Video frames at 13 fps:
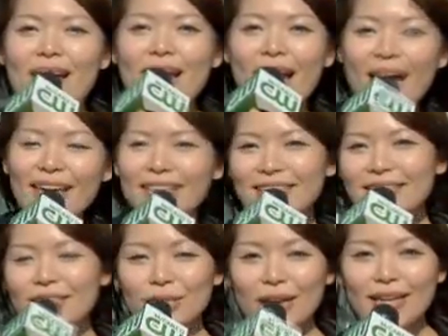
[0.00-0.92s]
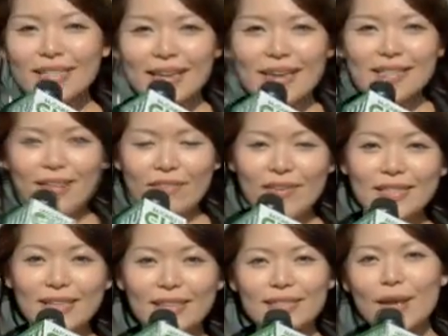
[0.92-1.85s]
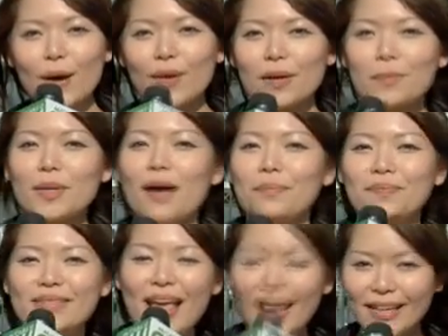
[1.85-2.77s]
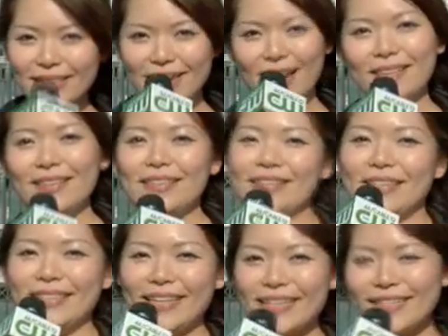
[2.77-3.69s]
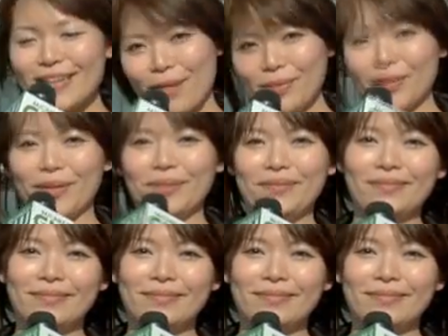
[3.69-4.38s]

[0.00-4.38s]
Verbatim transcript: Hi, this is Tracy in San Francisco. Coming up next on the CW.